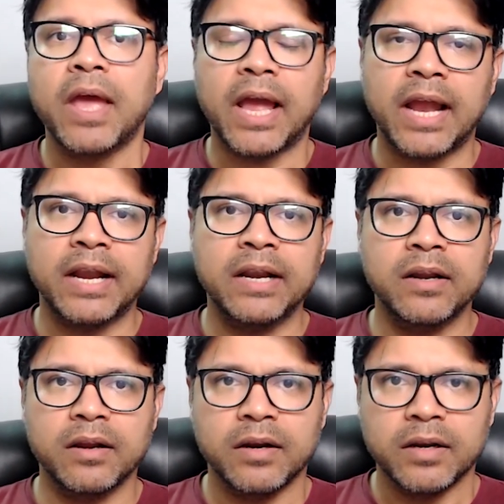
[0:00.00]

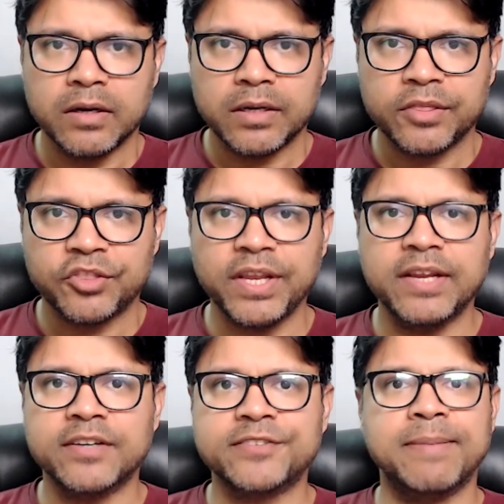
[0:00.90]
And 3
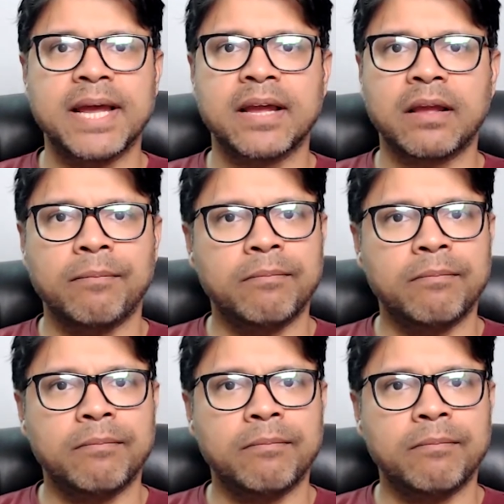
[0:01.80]
years back,